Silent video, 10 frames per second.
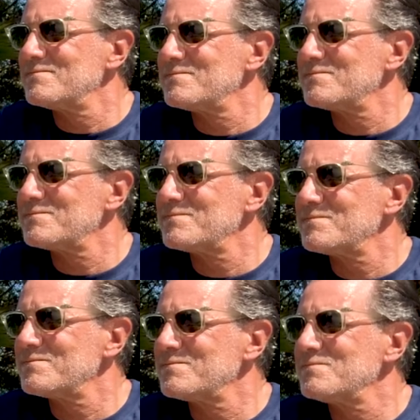
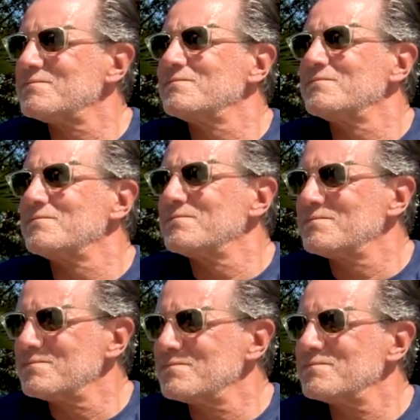
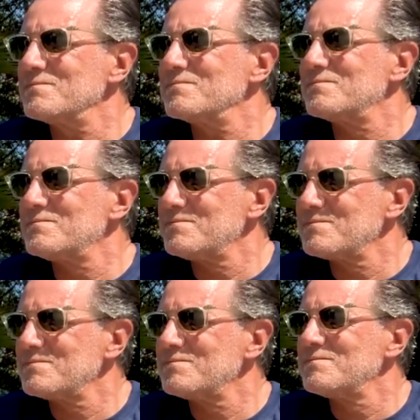
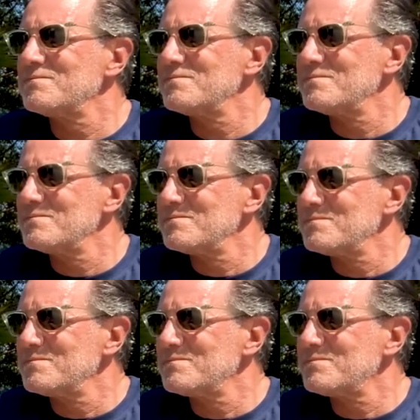
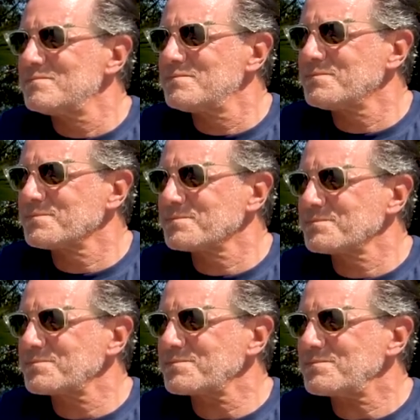
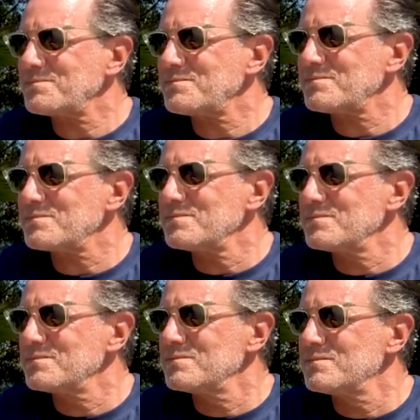
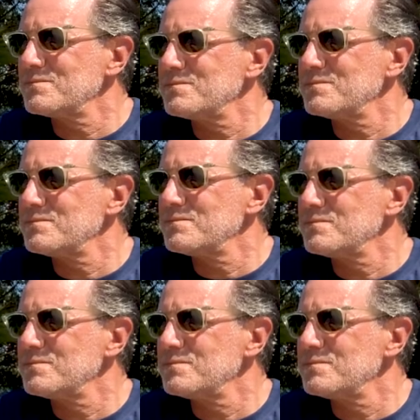(not speaking)